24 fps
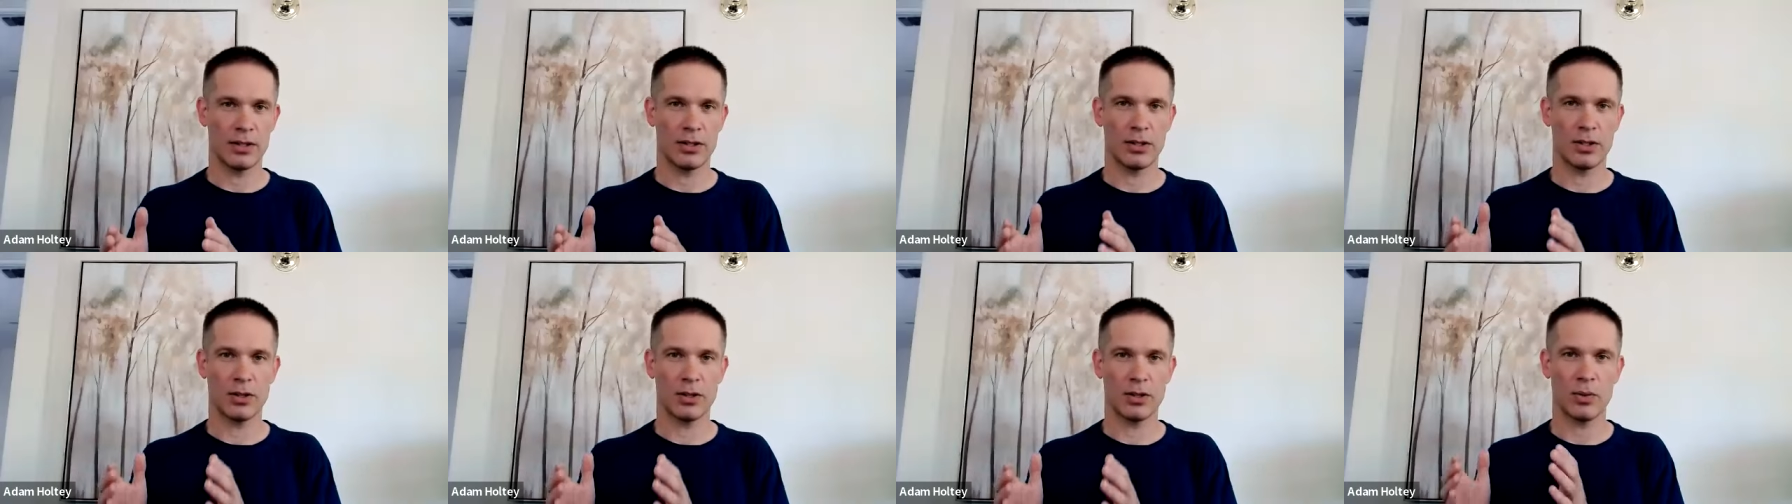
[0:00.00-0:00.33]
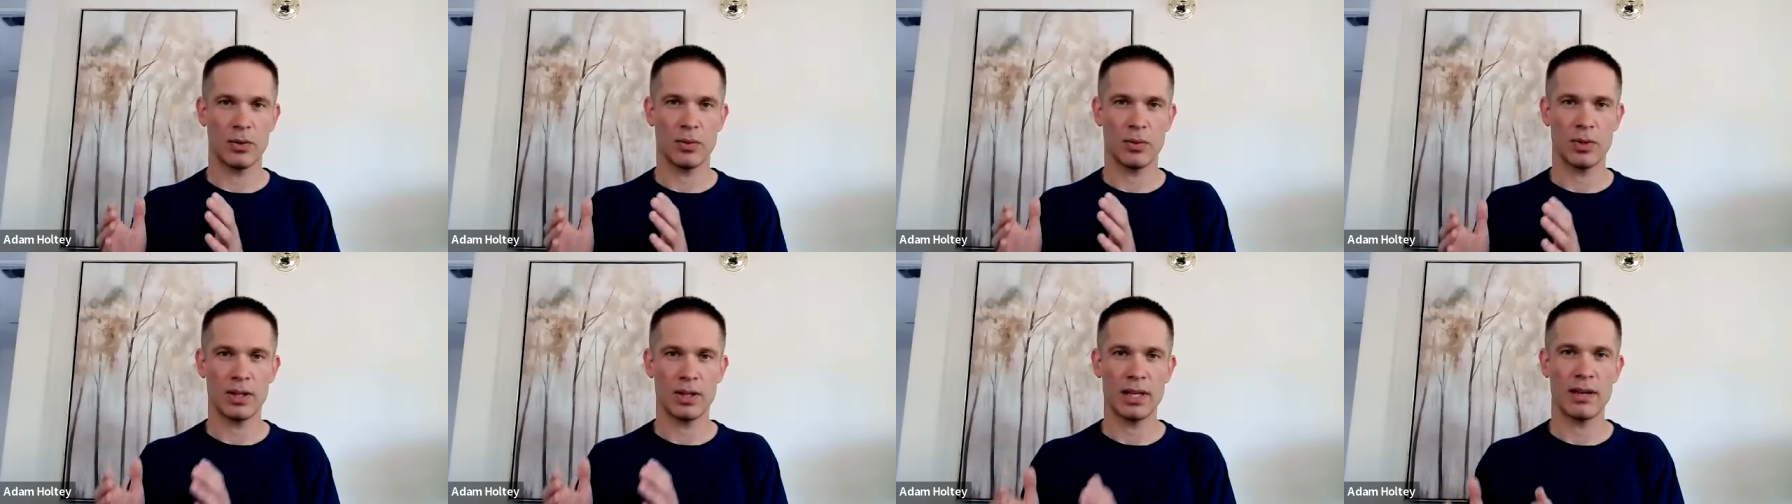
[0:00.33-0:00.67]

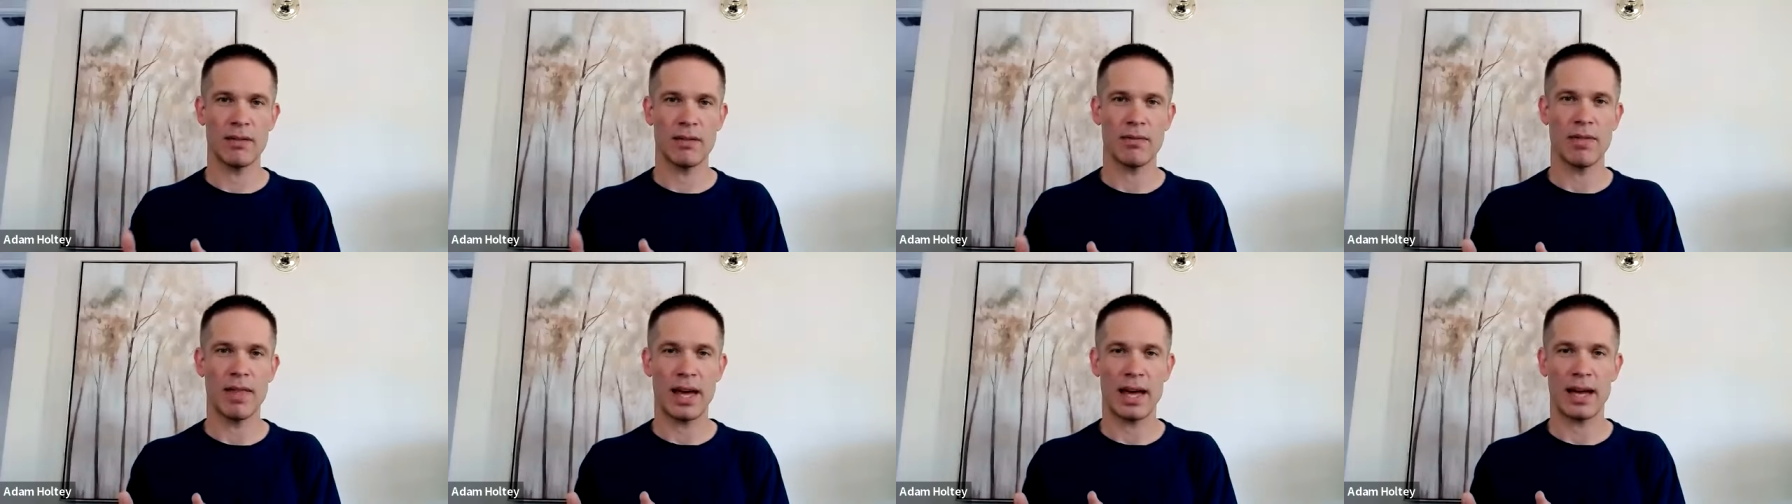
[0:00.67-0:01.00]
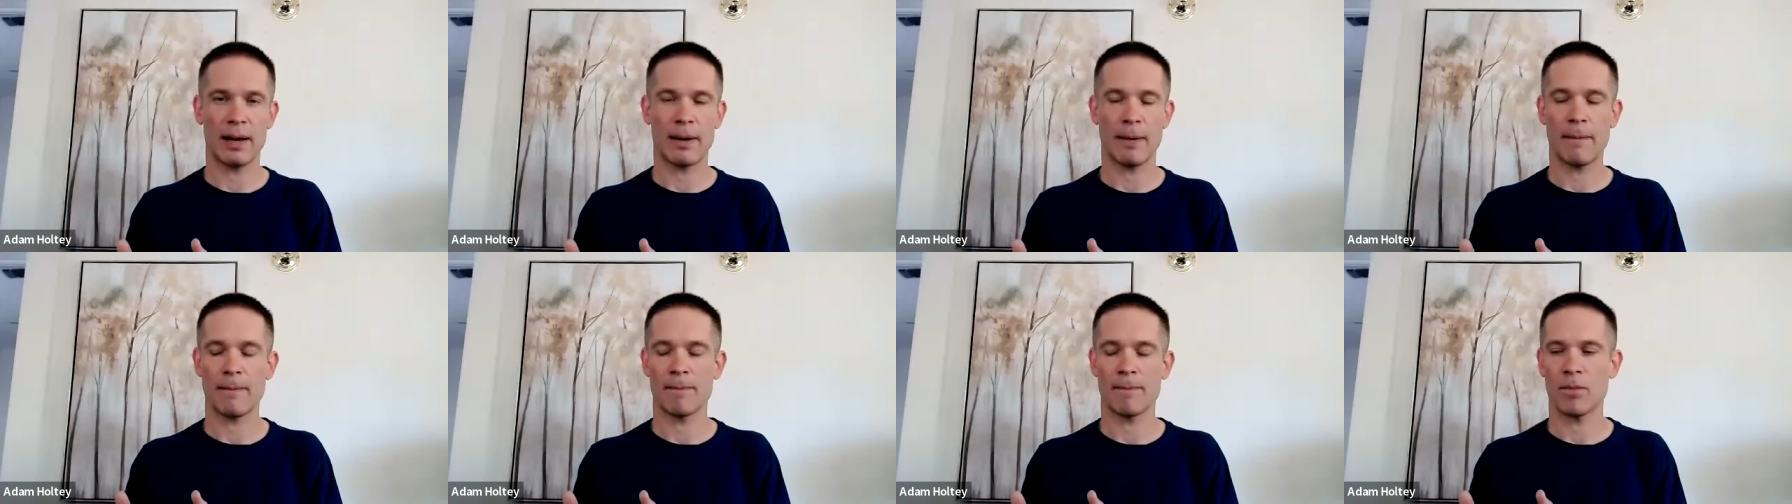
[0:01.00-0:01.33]
to relieve
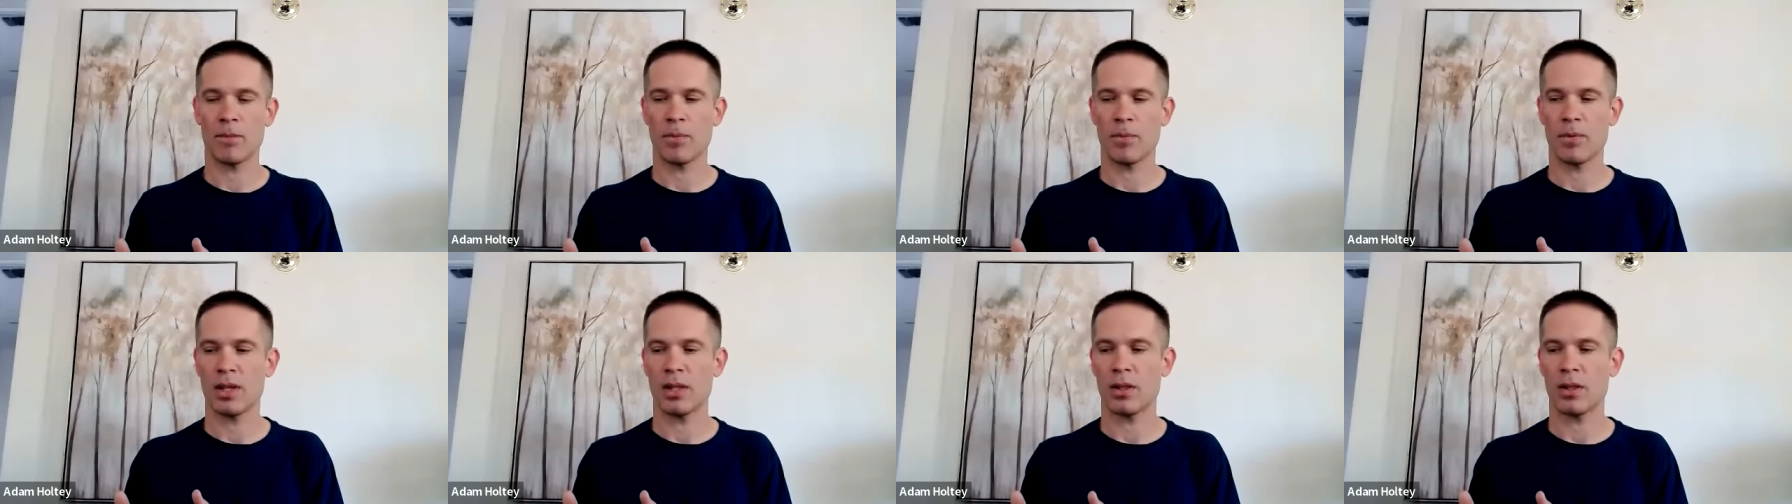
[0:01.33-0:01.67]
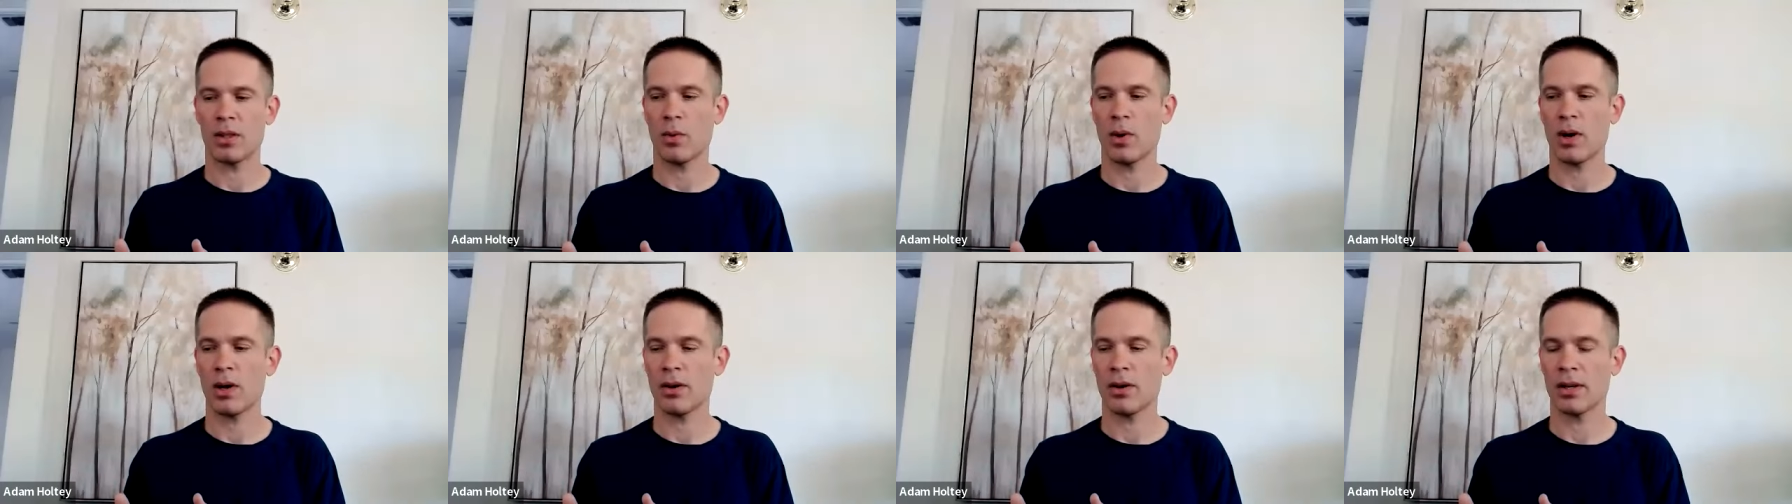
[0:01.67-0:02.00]
that in
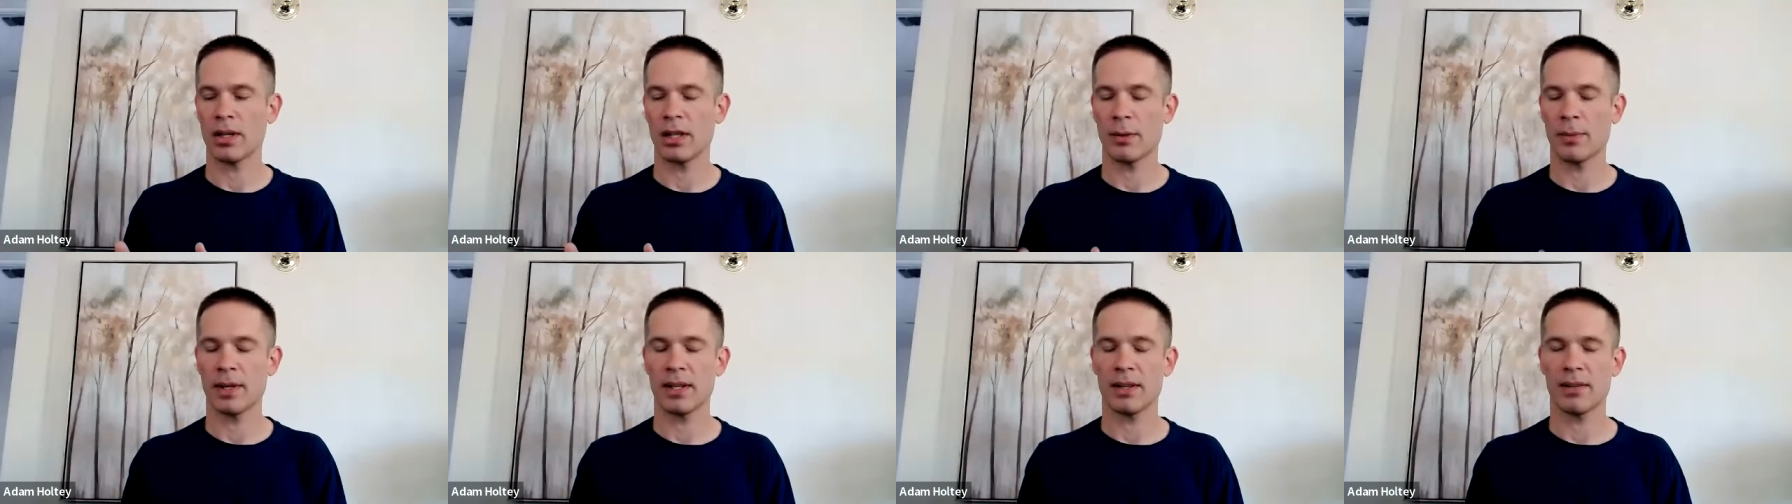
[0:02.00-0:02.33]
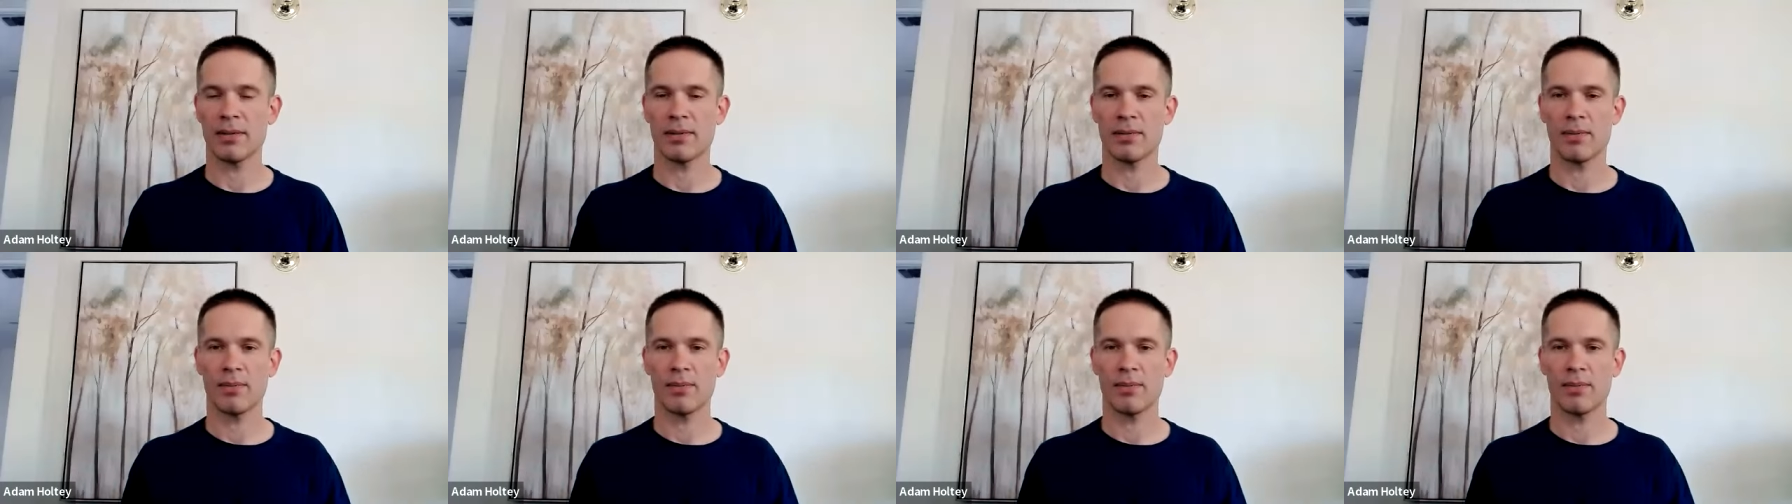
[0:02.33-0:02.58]
the water element.